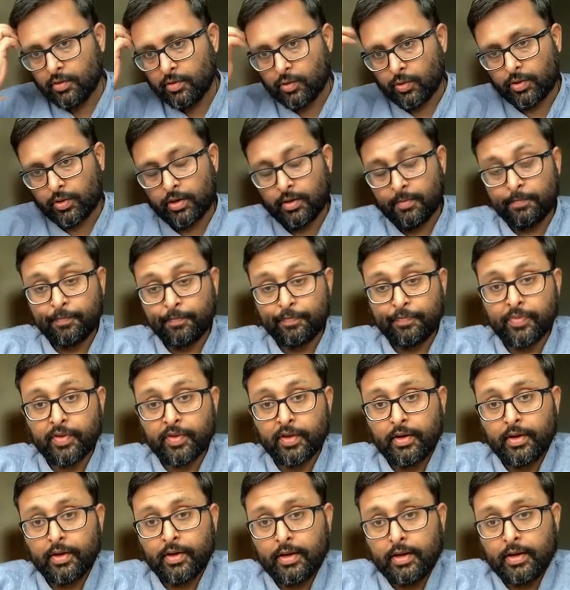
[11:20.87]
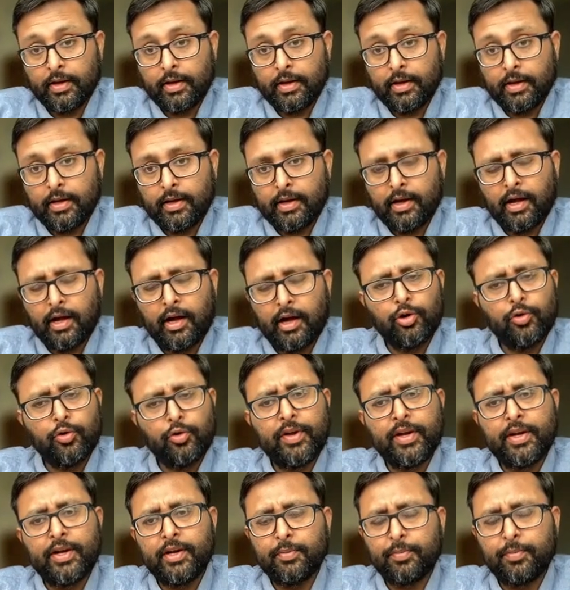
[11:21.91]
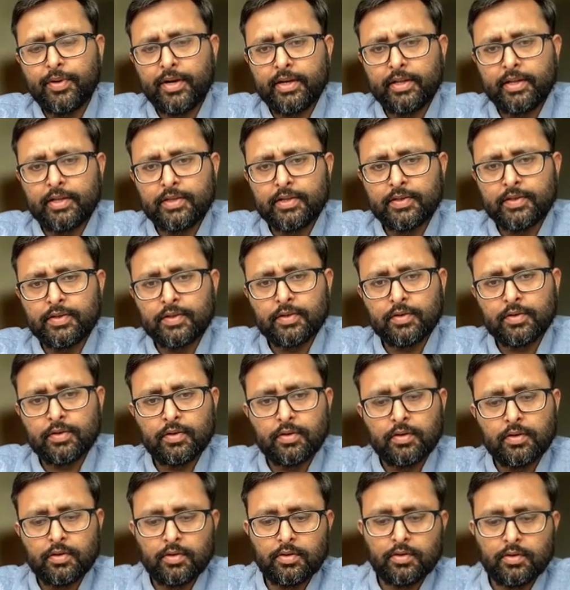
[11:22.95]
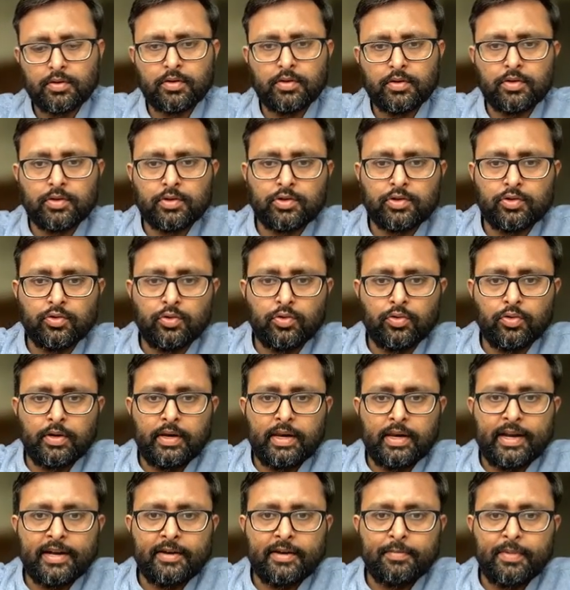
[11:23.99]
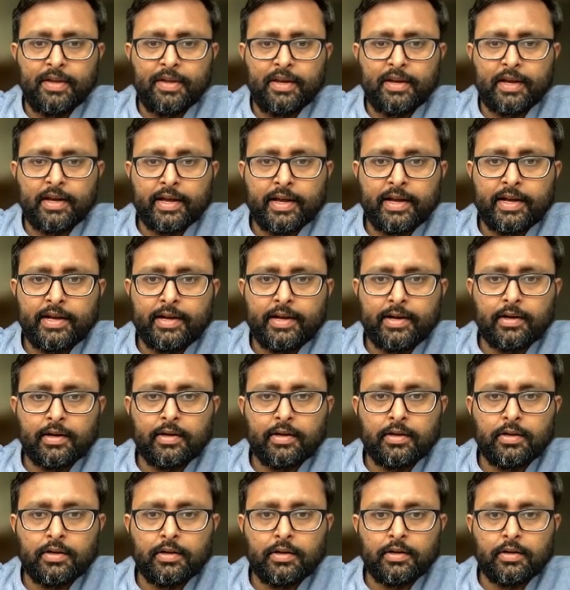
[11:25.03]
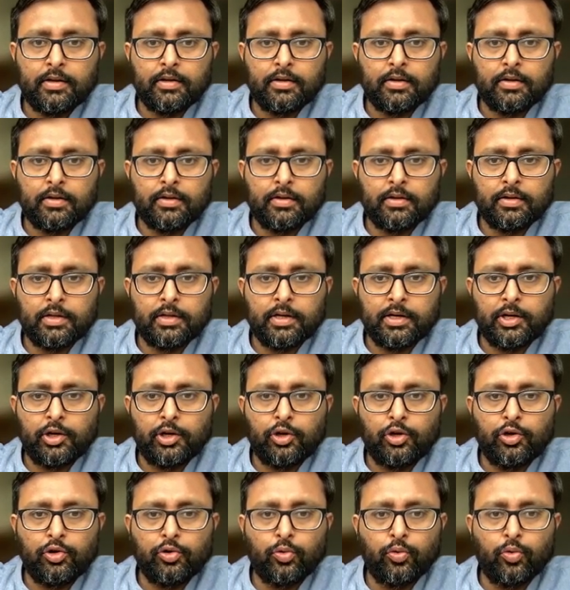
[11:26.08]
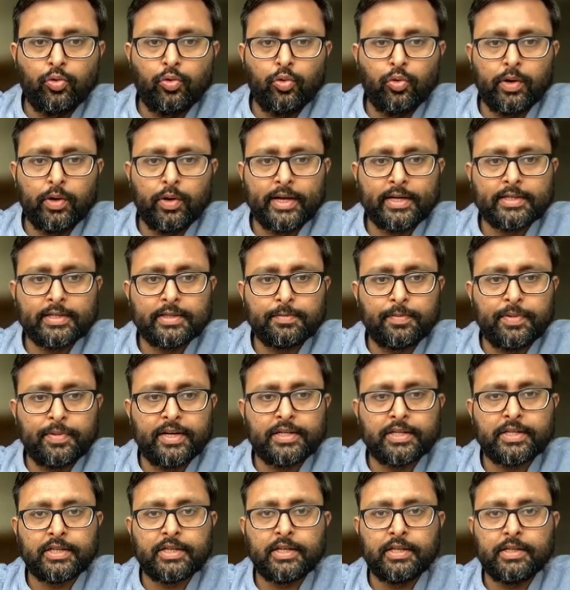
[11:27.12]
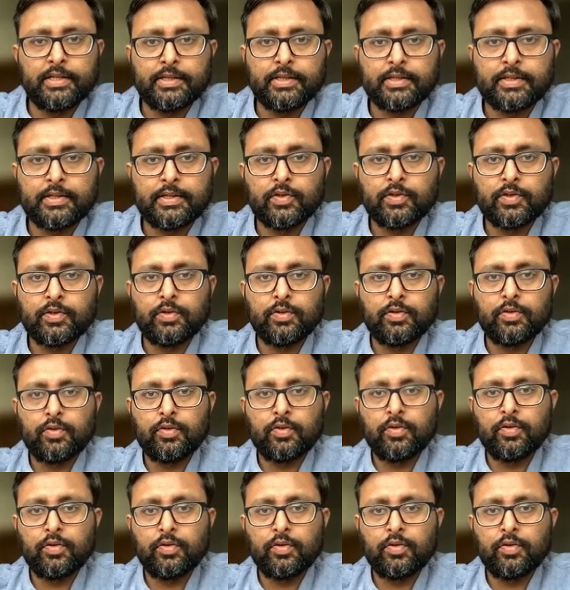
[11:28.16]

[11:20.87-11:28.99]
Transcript: Okay. How do we interpret this? So let me write the two expressions